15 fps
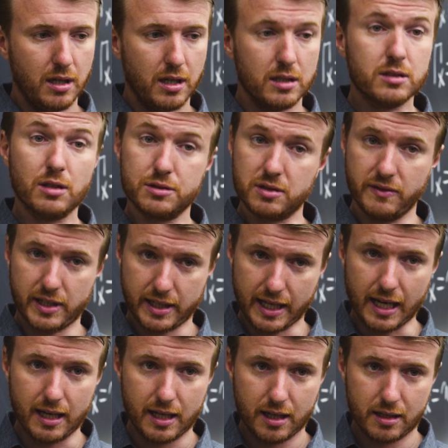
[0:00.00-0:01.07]
It's also very
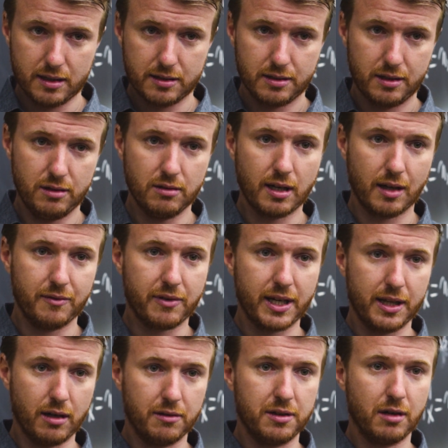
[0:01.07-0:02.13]
elegant. You can write
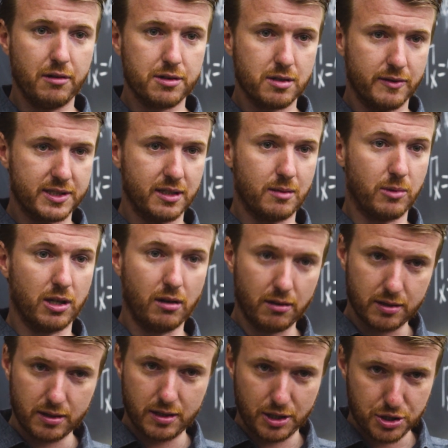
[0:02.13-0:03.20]
down the equation of a standard model on
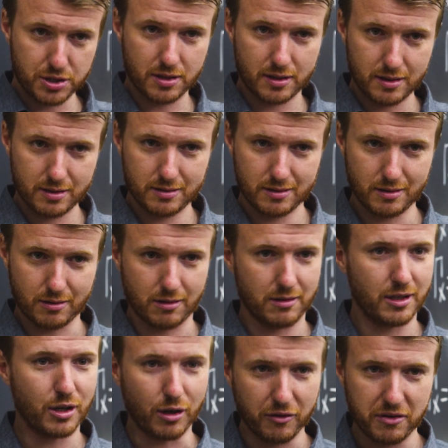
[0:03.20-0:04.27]
a T-shirt or on
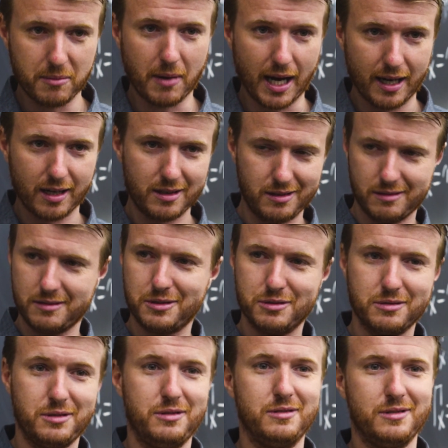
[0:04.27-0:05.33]
a coffee mug. You, you,
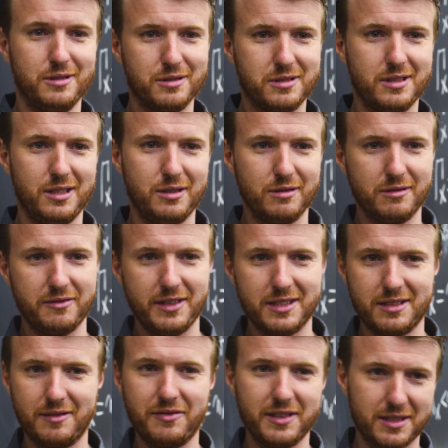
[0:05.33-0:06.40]
you, you see, you
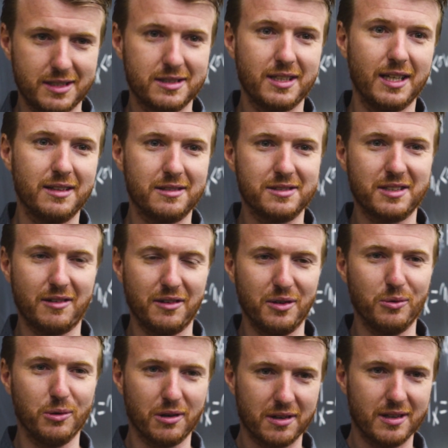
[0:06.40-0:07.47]
visit physics centers around the
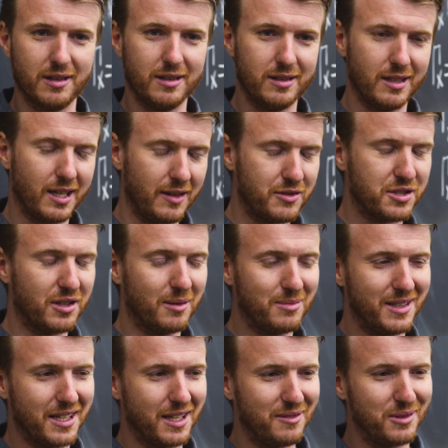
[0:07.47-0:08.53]
world, and in the gift shop
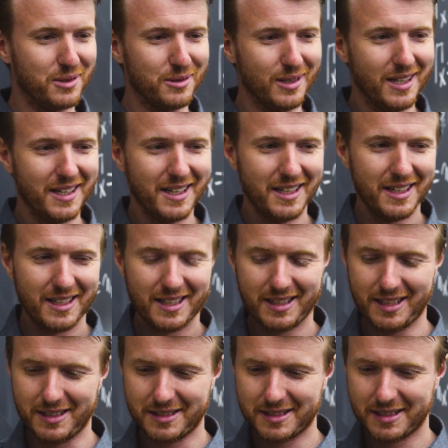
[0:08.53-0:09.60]
they give you
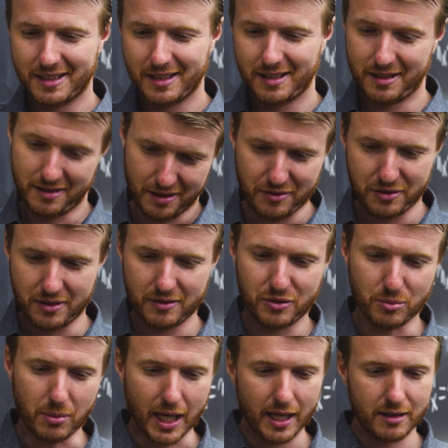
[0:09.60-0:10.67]
this, if, if you
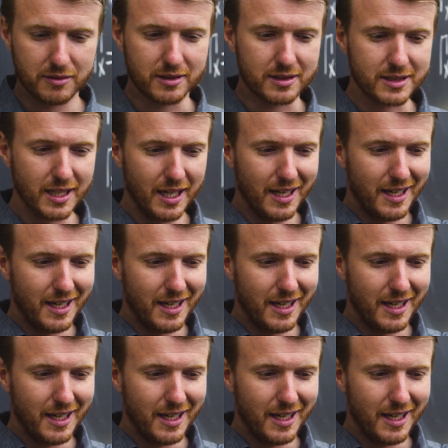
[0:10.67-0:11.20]
buy, of course.